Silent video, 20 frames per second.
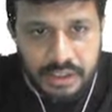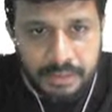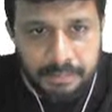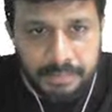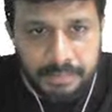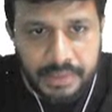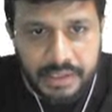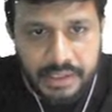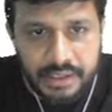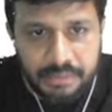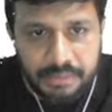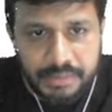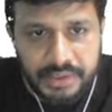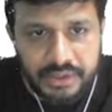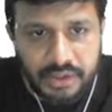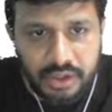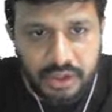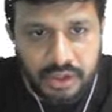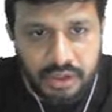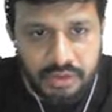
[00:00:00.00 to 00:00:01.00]
Mirror image
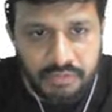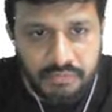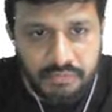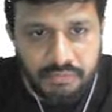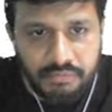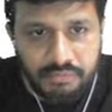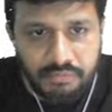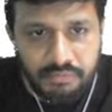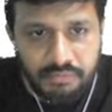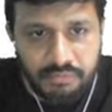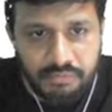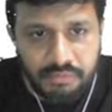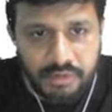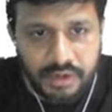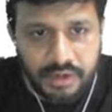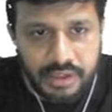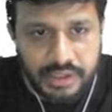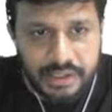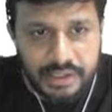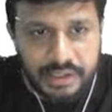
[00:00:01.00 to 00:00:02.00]
along
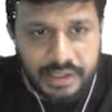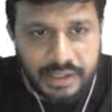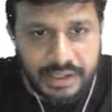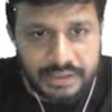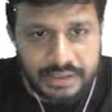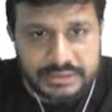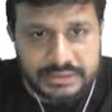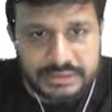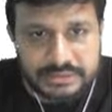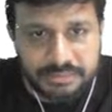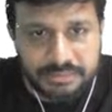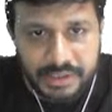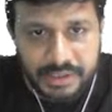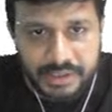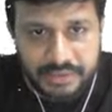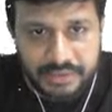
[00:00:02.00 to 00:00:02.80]
vertical axis, my dear